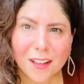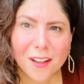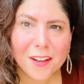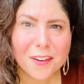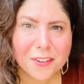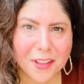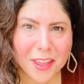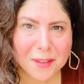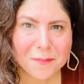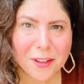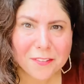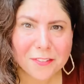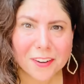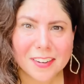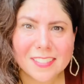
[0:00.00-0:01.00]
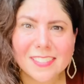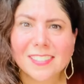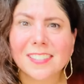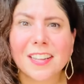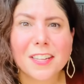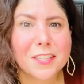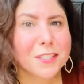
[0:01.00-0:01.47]
Okay, my friends,
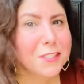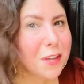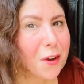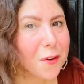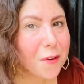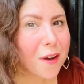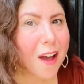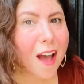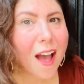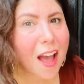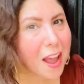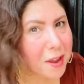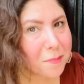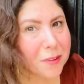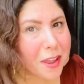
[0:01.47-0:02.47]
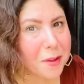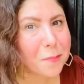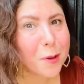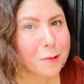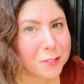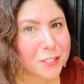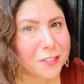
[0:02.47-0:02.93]
so I'm like
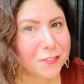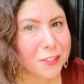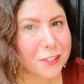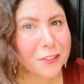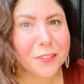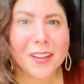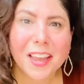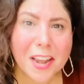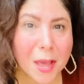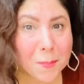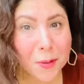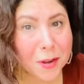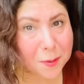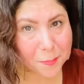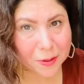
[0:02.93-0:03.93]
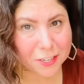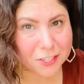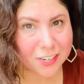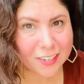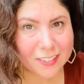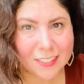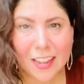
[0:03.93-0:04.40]
most of you and I'm on a
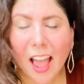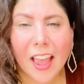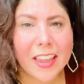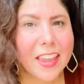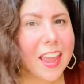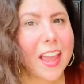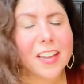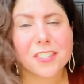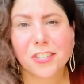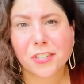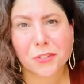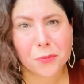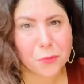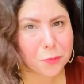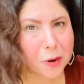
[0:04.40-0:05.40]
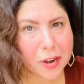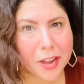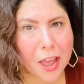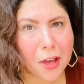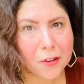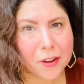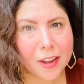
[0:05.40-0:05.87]
budget. I can't just run
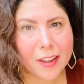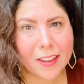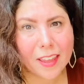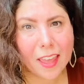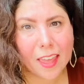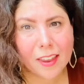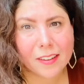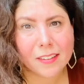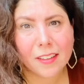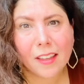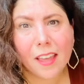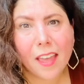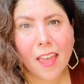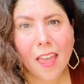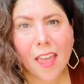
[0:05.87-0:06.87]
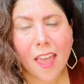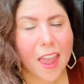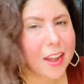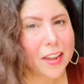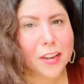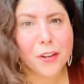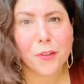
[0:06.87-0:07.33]
out and get
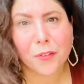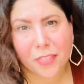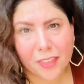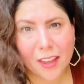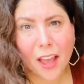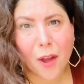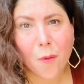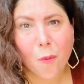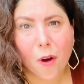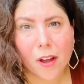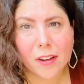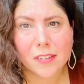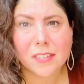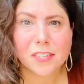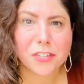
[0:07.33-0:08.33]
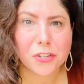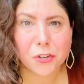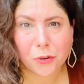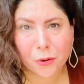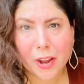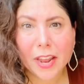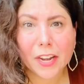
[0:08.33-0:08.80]
any new thing I want to
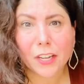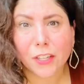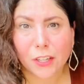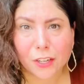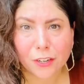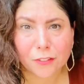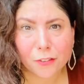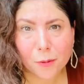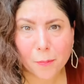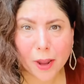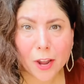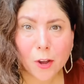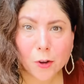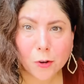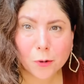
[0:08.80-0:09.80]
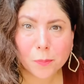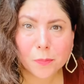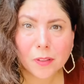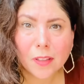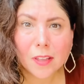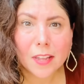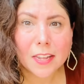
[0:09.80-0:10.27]
create a look for my home,
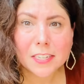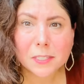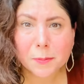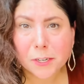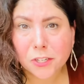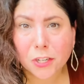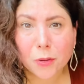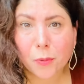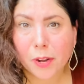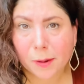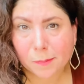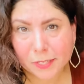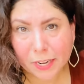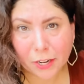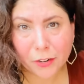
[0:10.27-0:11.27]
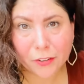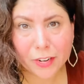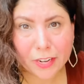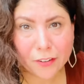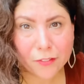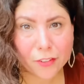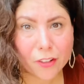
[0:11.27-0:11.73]
especially when I'm
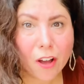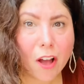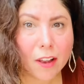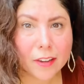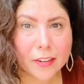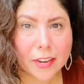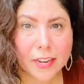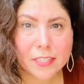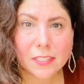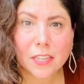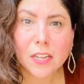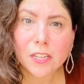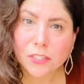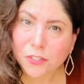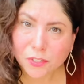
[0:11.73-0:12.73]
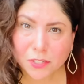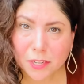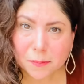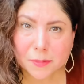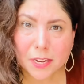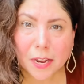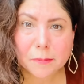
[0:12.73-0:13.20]
decorating for the holidays. So
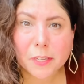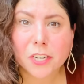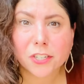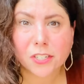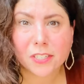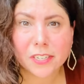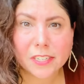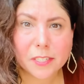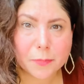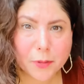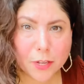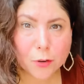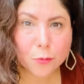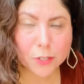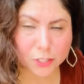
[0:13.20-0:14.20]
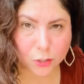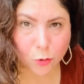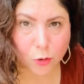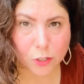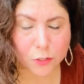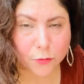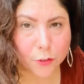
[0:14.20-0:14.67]
sometimes I just need to be
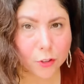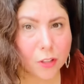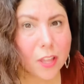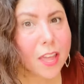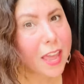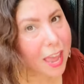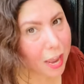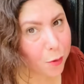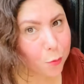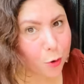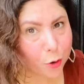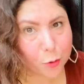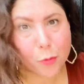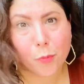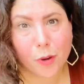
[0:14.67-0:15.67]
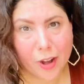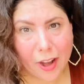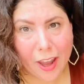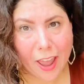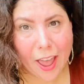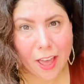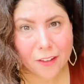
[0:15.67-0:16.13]
resourceful and work with what I
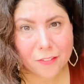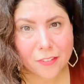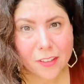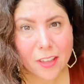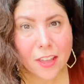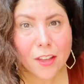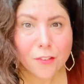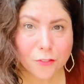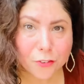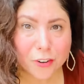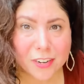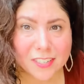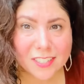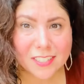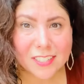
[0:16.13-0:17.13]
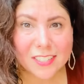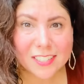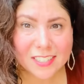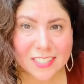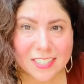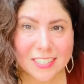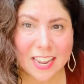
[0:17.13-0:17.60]
have. For
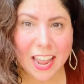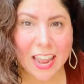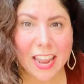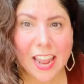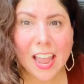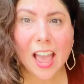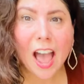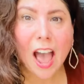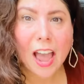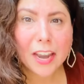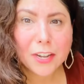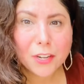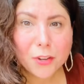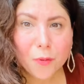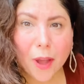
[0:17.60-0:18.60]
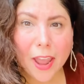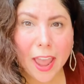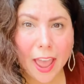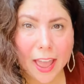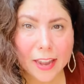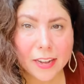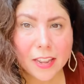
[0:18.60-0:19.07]
instance, today I knew I
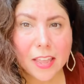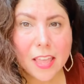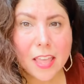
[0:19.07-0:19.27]
had